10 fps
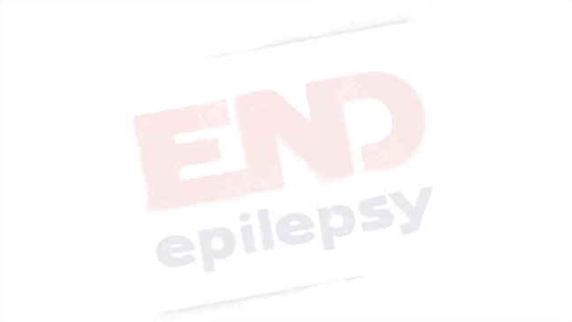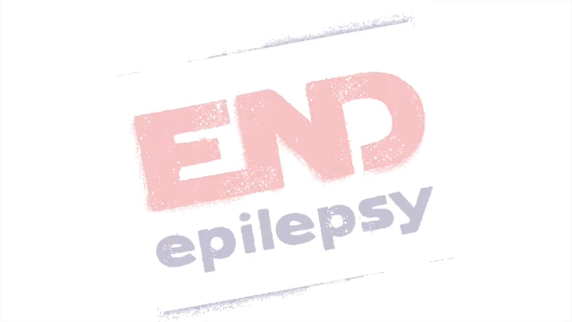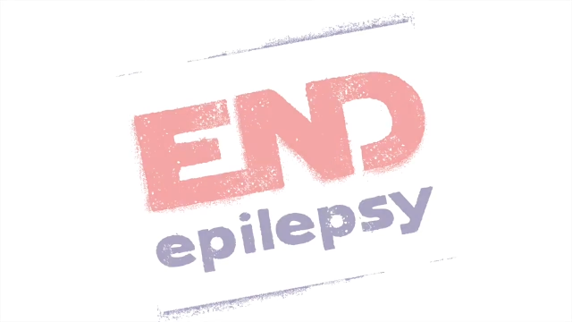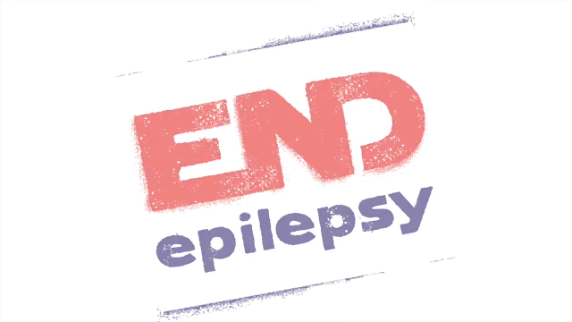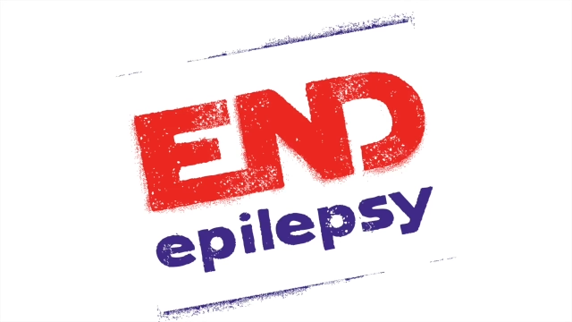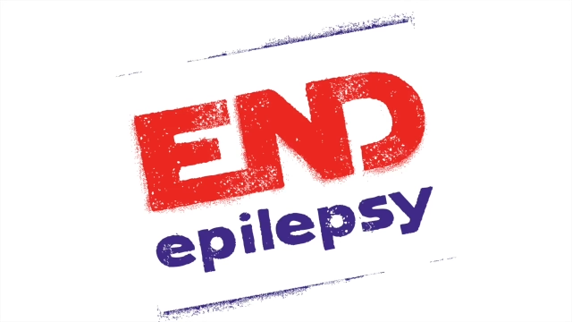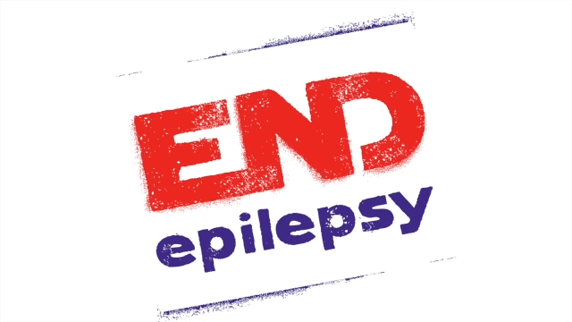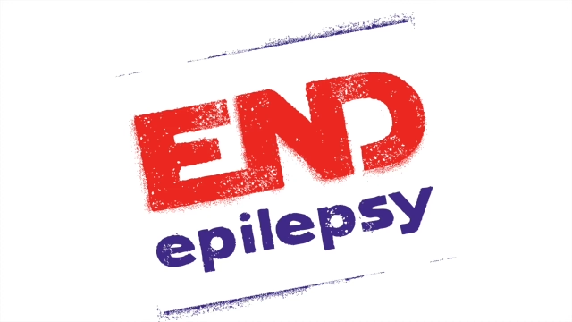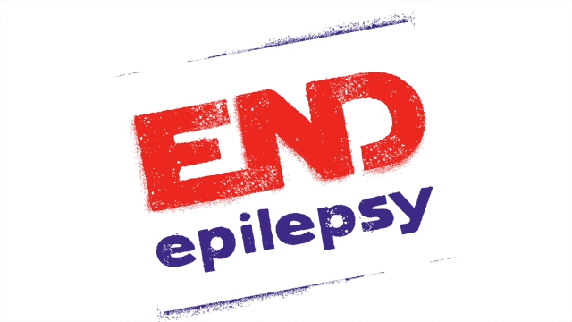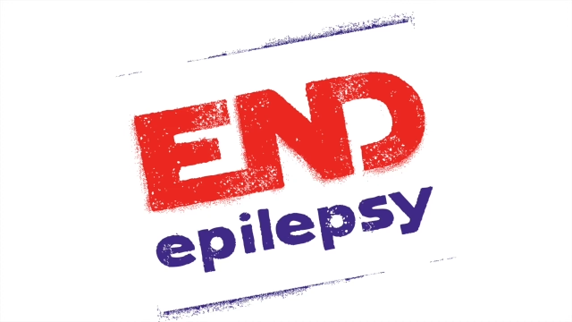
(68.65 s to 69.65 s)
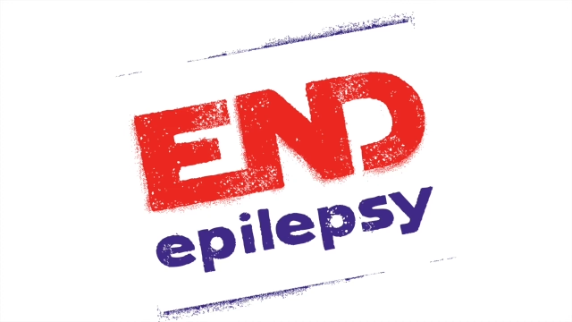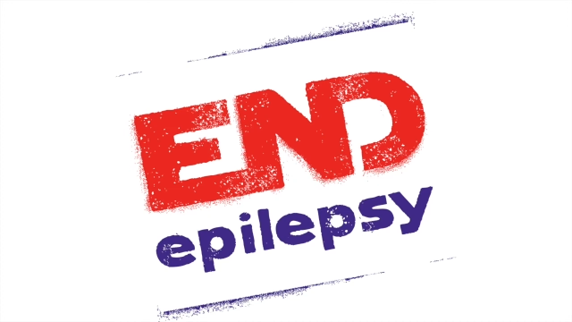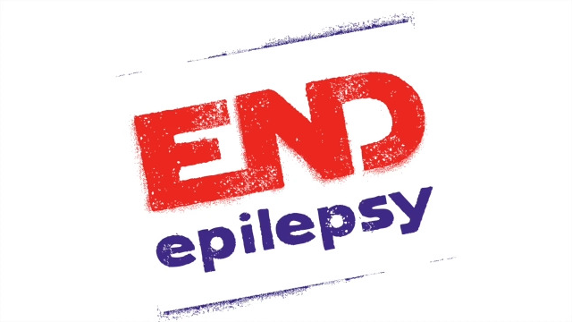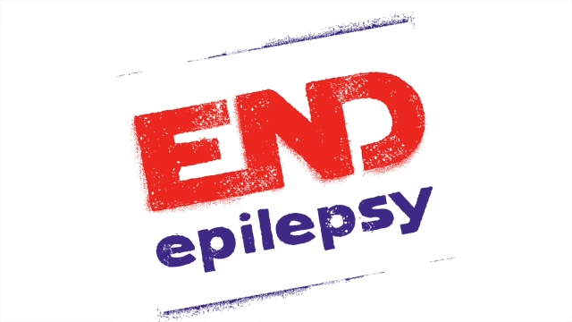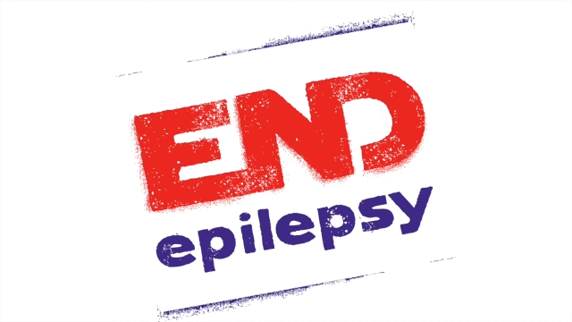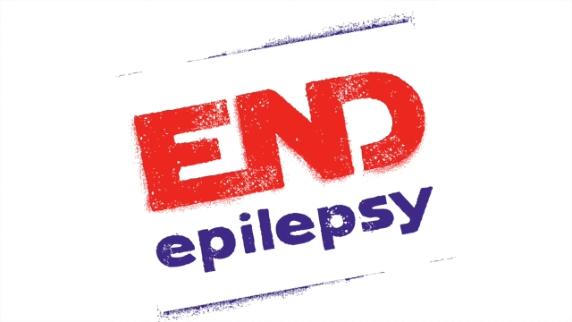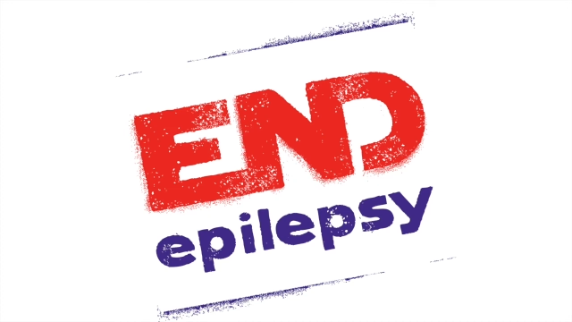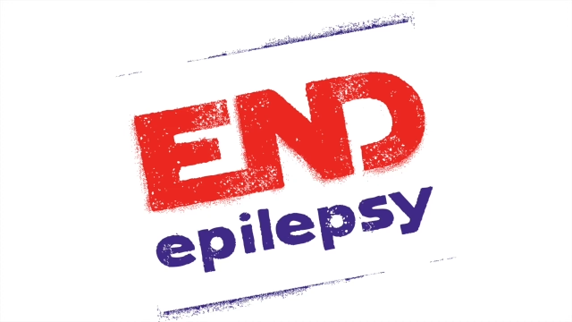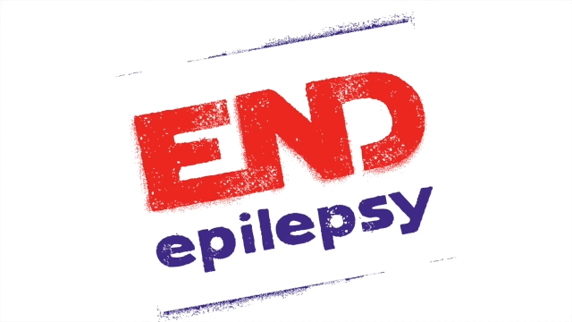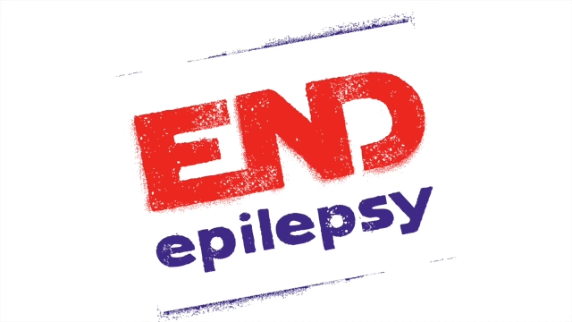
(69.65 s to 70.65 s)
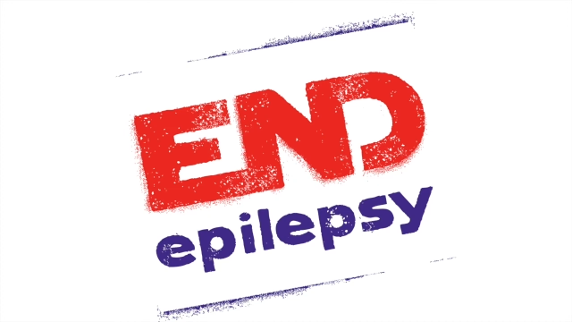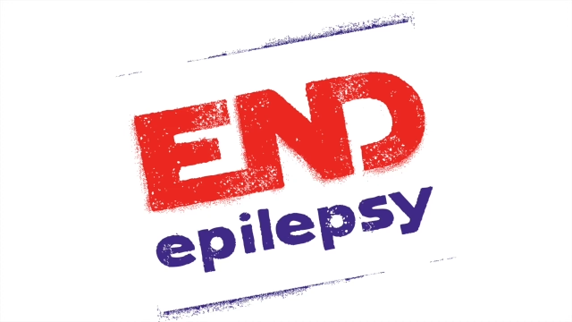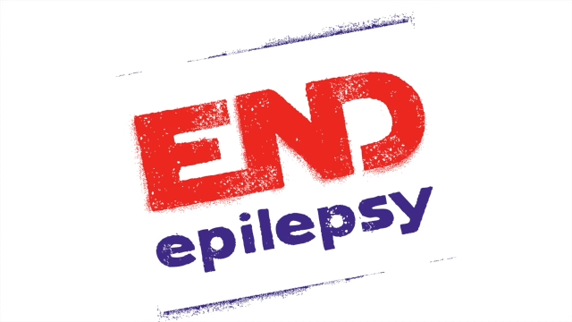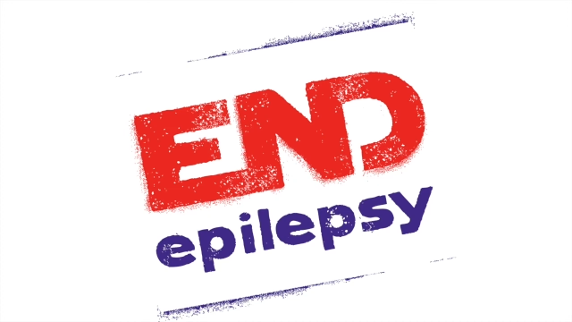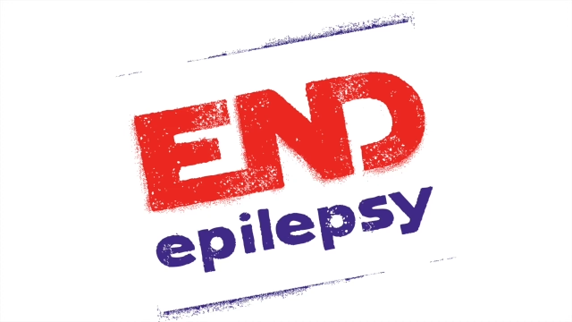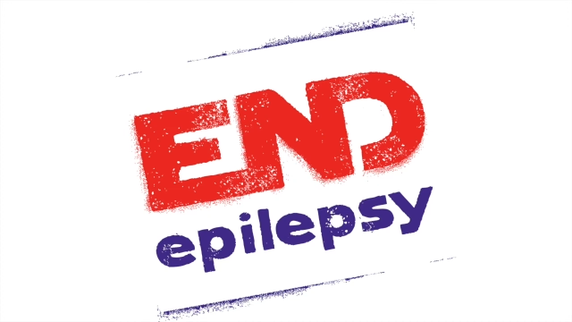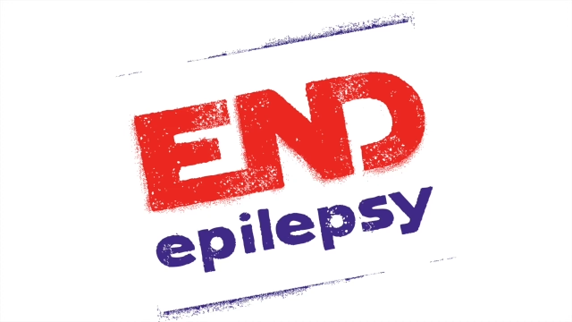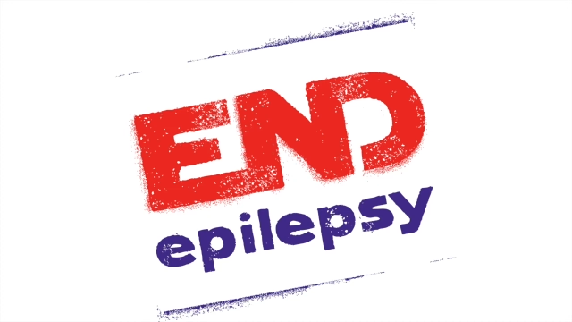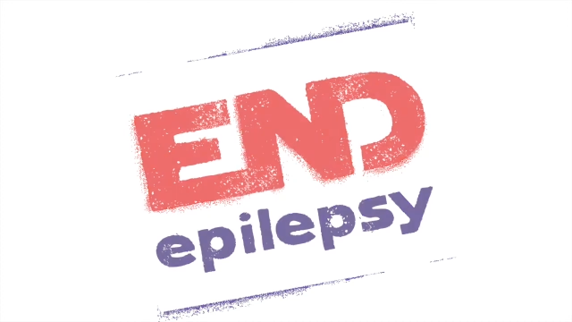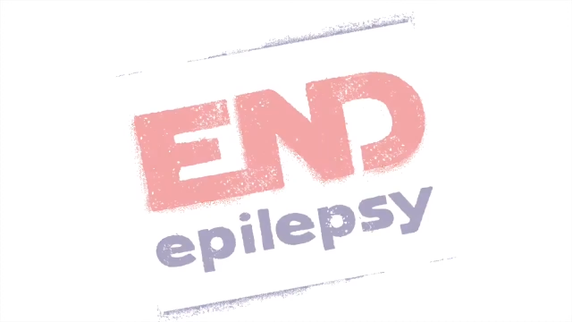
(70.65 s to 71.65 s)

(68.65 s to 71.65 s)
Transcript: No face is visible, so there are no lips to read.